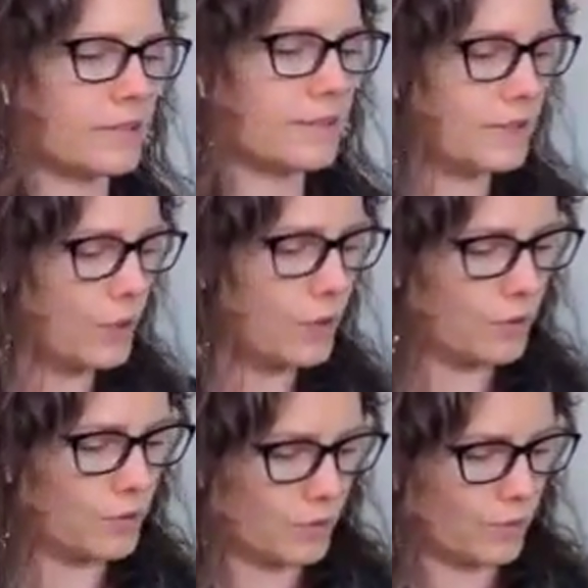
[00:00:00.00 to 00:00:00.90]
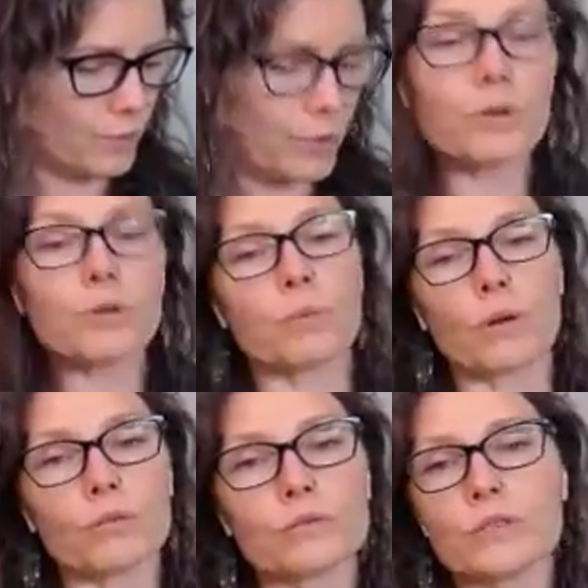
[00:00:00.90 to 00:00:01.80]
So Buddha
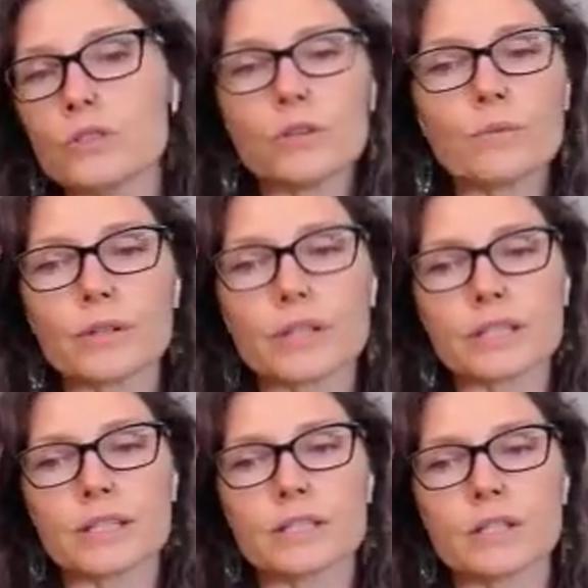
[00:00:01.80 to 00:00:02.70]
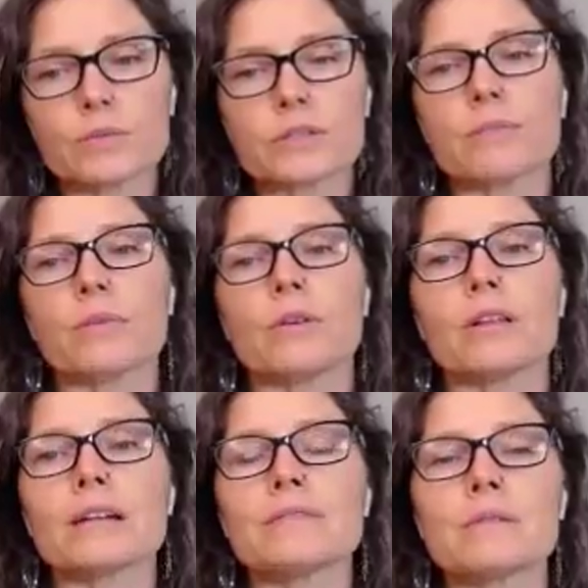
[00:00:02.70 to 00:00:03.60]
bowl, super easy, super simple. A
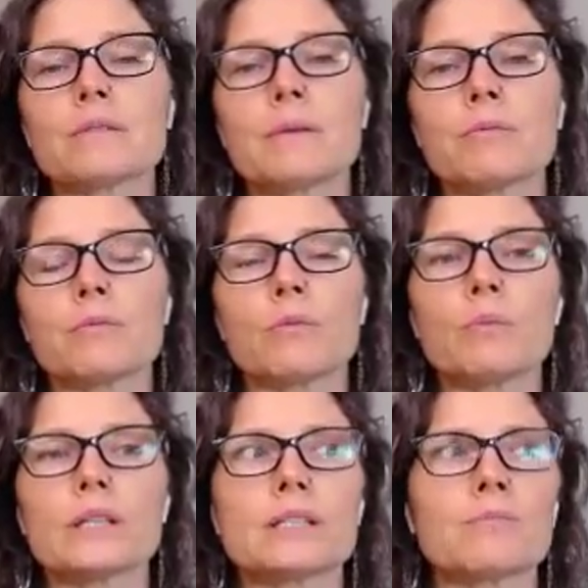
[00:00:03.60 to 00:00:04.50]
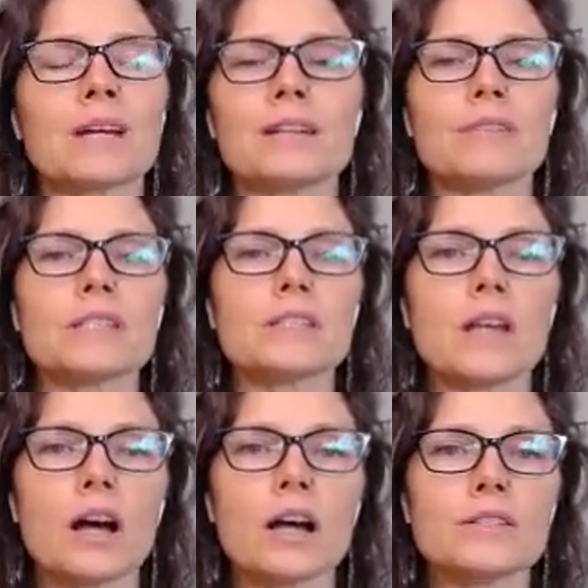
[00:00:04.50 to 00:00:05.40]
lot of times people will put some kind of a
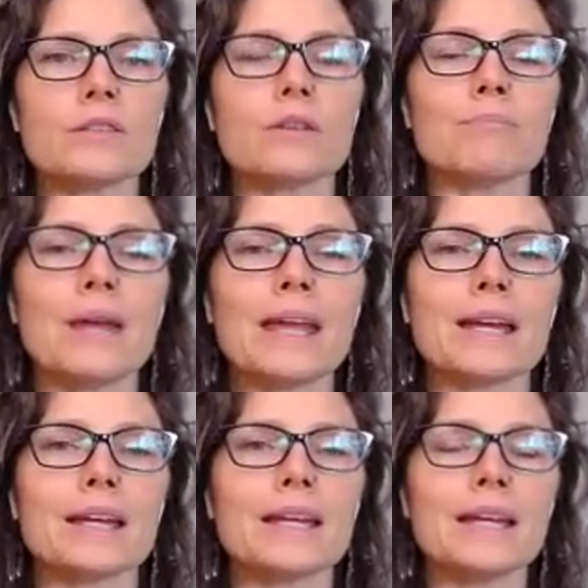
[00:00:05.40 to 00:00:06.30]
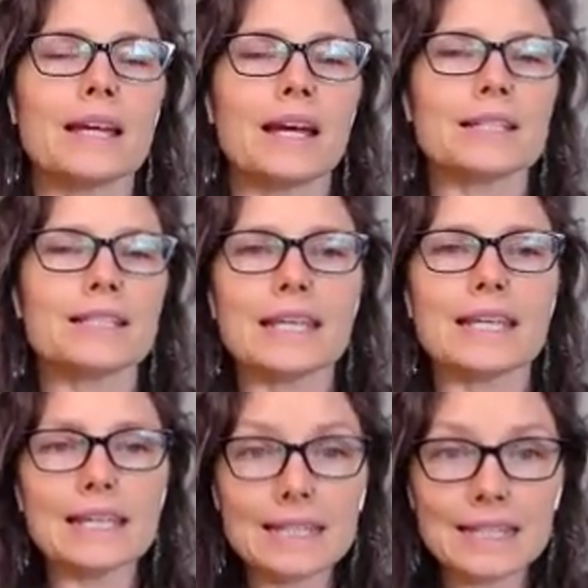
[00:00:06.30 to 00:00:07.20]
sauce. You could make a
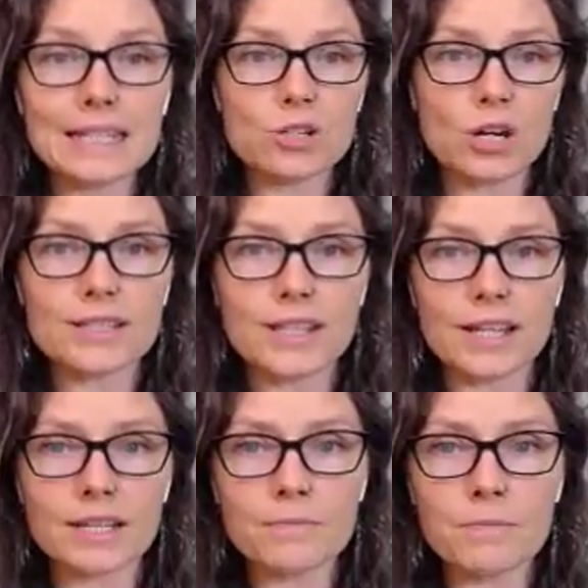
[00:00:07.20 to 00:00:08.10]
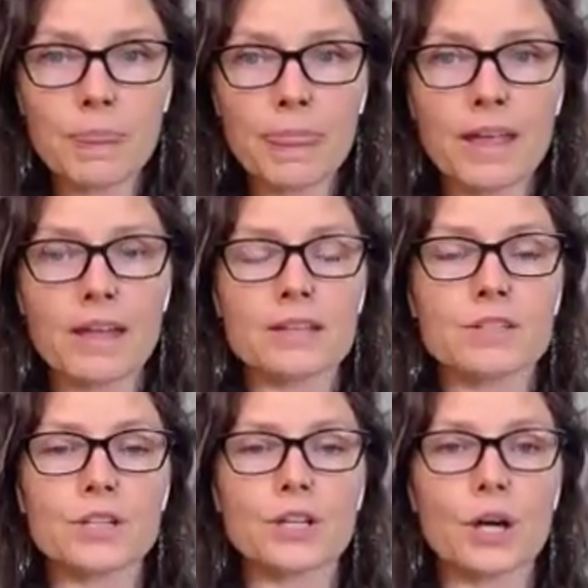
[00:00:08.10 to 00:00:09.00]
tahini dressing
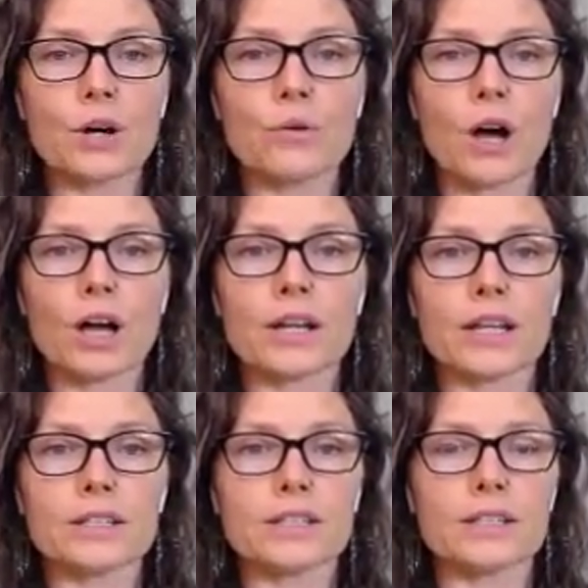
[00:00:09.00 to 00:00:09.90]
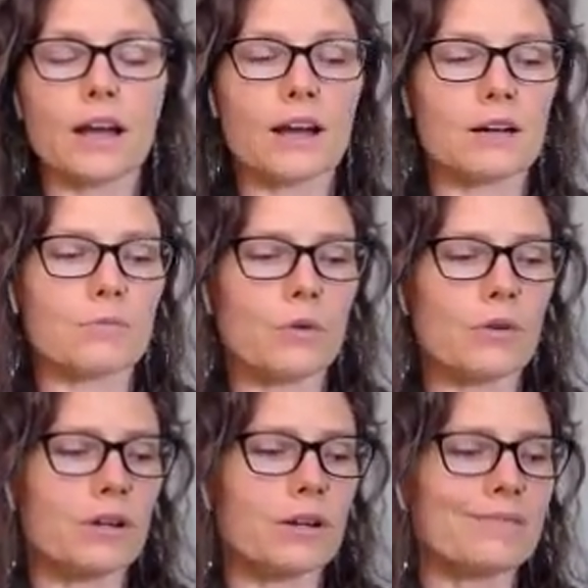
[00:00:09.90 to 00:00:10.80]
to go on it,
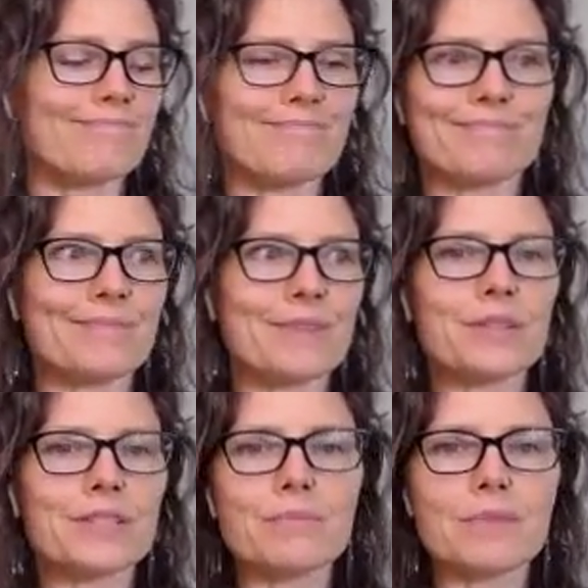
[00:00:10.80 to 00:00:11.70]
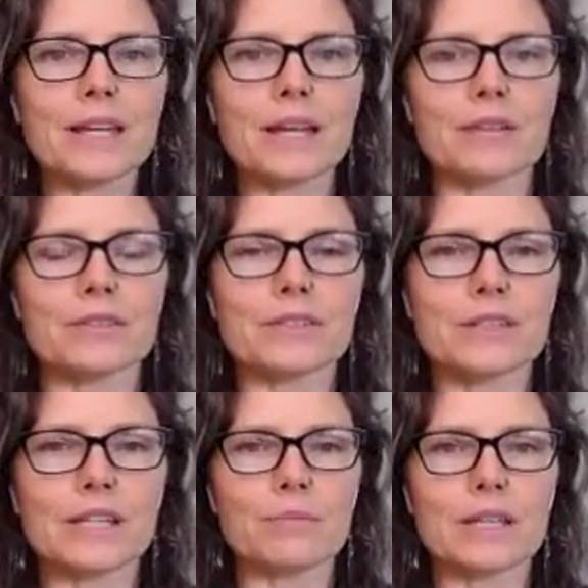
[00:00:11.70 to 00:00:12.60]
or something else.
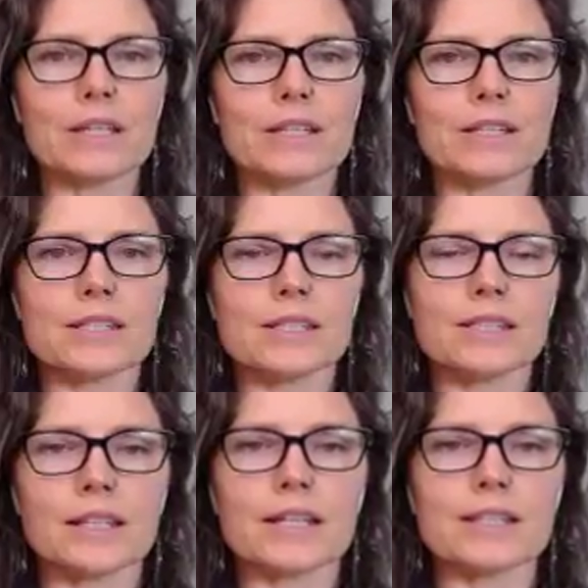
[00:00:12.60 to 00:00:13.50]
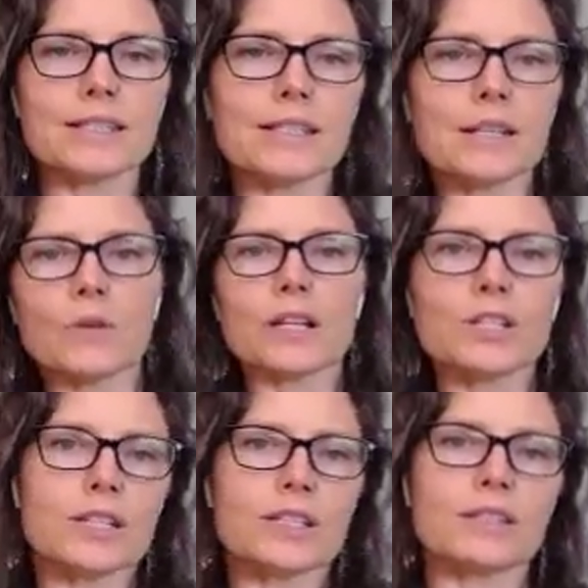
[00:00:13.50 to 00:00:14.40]
It could be like a
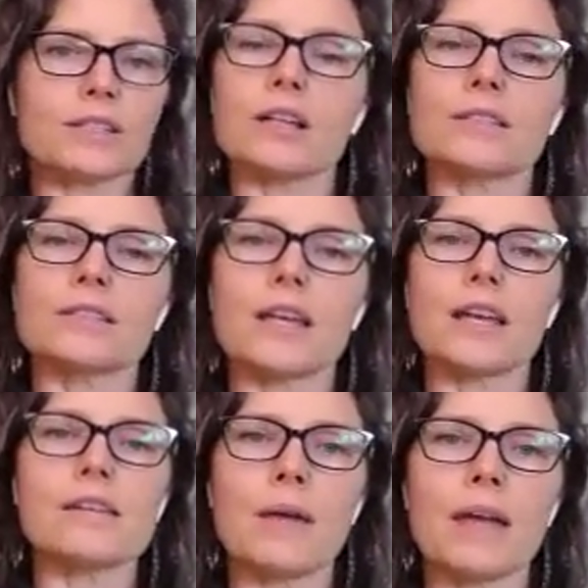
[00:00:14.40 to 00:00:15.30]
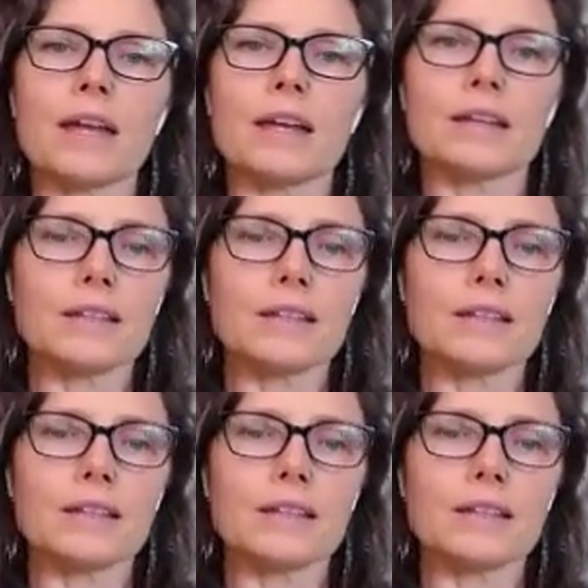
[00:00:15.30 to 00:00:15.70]
sriracha sauce that you make,